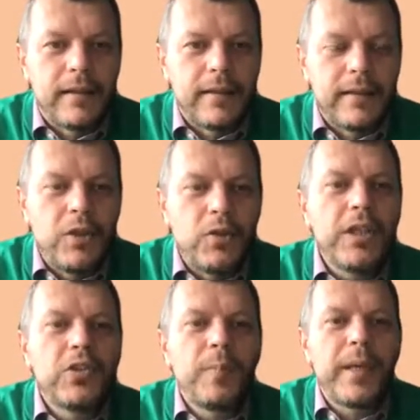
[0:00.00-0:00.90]
you
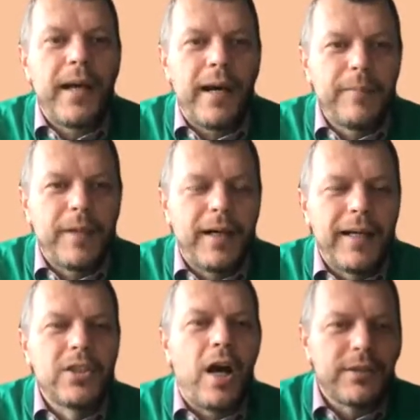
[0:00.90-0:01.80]
need to become a
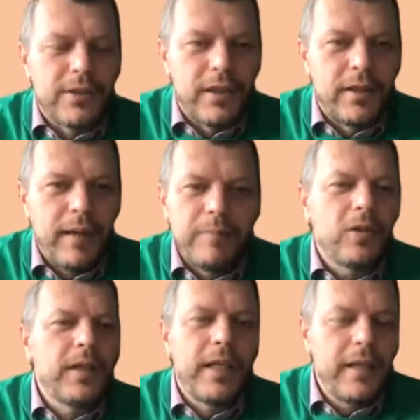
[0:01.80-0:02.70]
doctor. I'm
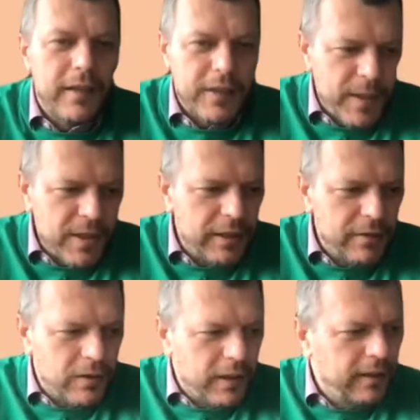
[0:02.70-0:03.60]
talking here especially
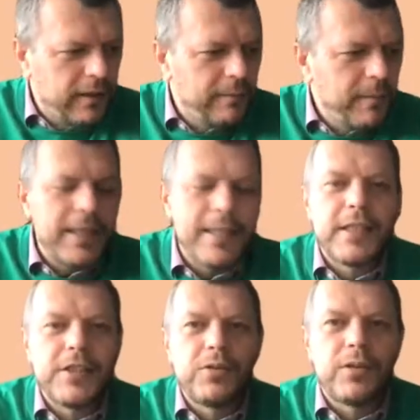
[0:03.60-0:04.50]
to the
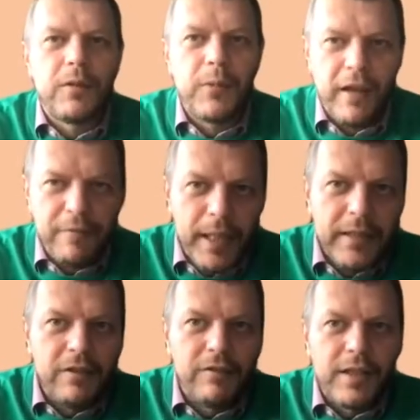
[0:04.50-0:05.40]
medicine student. We have
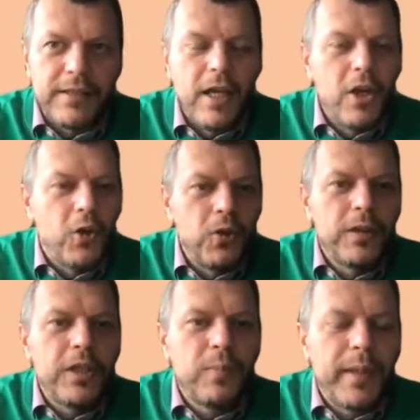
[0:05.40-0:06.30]
plenty of us. You
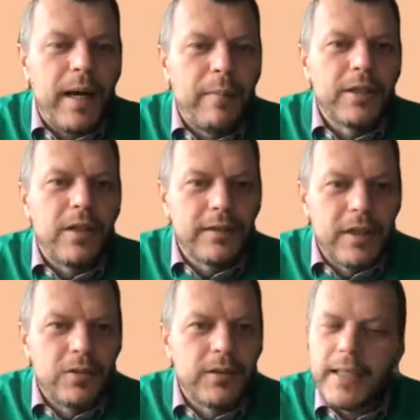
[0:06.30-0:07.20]
need to become a
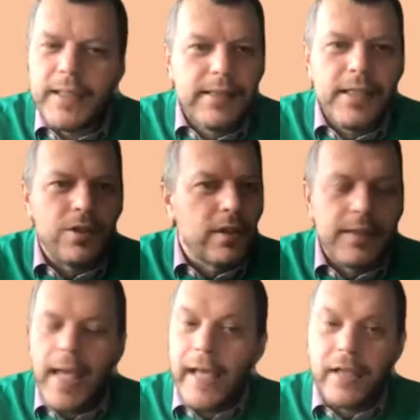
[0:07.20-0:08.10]
doctor to take
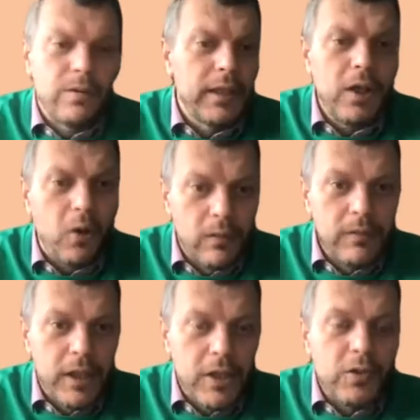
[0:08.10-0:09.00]
decisions. Actually, no.
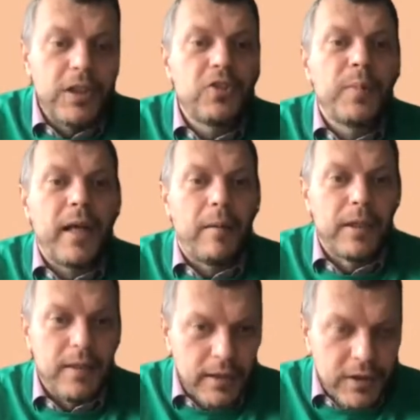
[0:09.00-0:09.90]
You need to become a
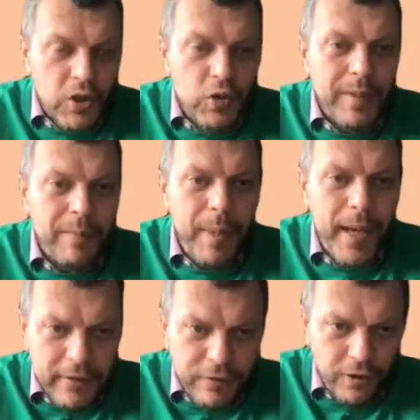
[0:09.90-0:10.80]
doctor to be
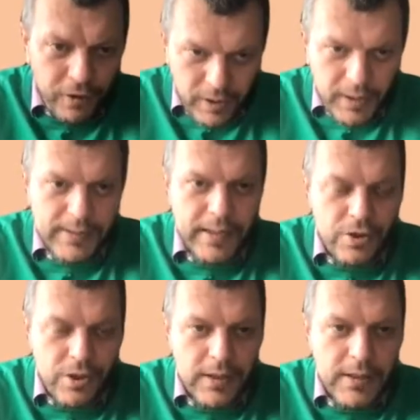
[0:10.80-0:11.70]
paid for your
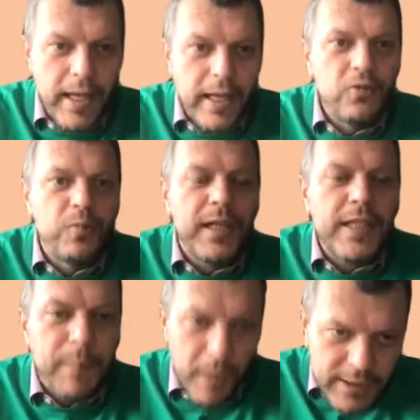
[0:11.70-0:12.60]
decisions and to be
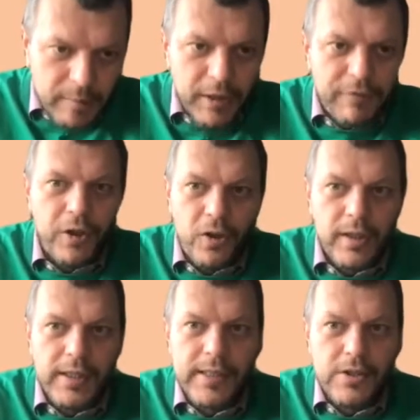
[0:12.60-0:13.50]
responsible for your
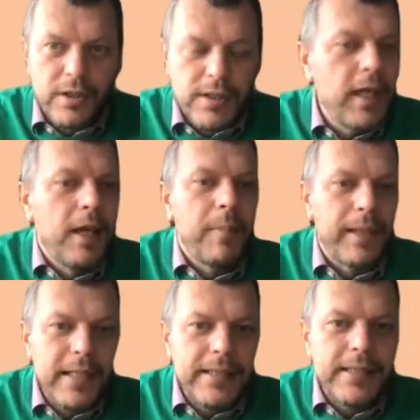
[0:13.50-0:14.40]
decisions.
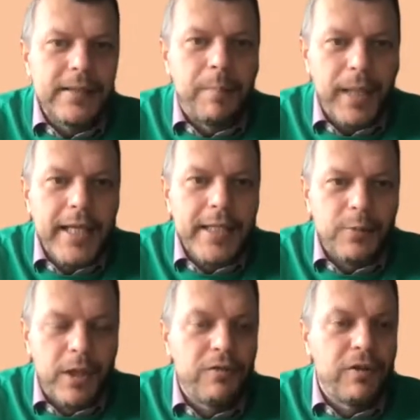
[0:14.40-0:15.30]
But this is a place
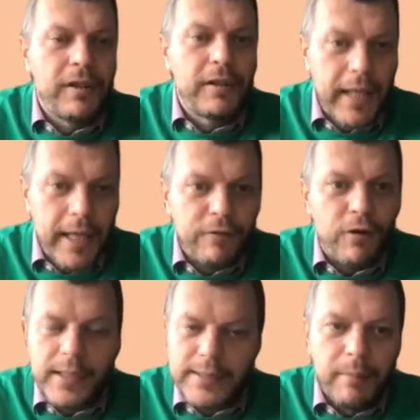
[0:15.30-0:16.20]
where you can,
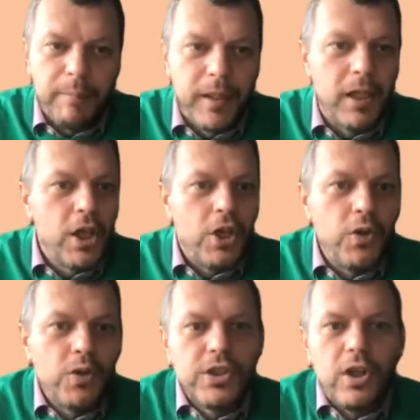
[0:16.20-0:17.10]
for example,
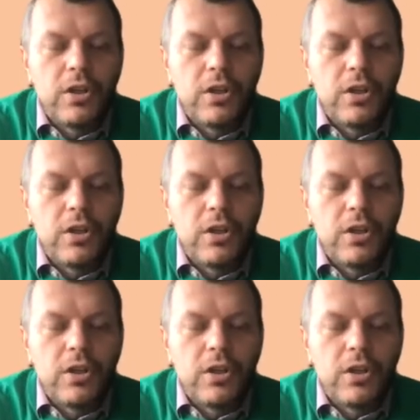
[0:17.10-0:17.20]
use your